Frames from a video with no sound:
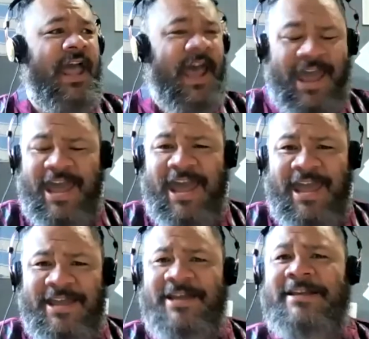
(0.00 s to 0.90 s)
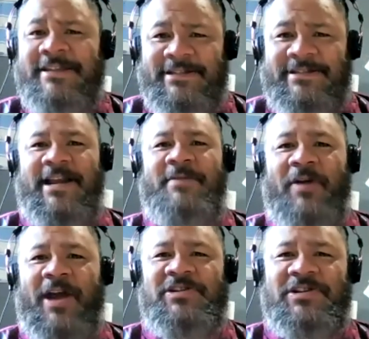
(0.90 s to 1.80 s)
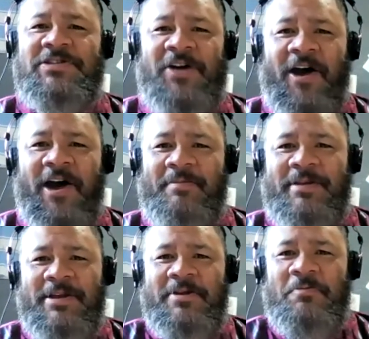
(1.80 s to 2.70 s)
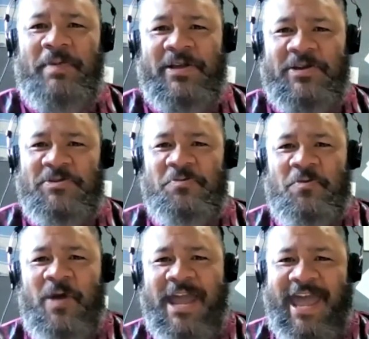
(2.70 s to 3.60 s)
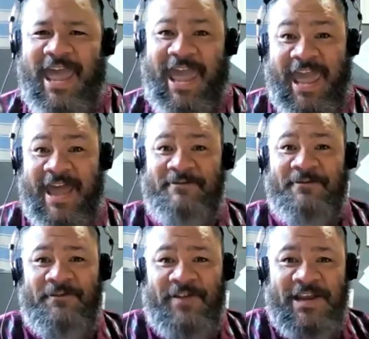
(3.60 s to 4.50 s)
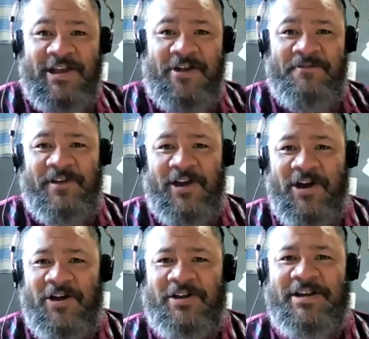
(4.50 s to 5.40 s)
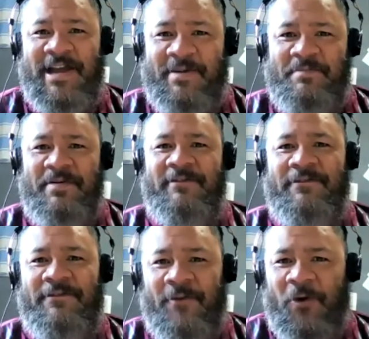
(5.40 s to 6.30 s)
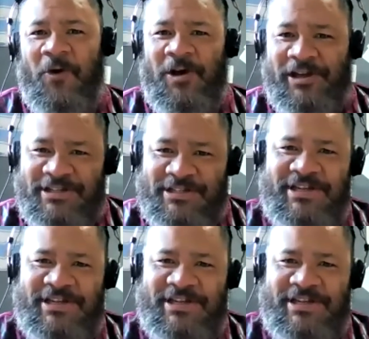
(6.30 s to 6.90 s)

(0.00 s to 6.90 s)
Hey, celebration time, because we're at video vlog number 40.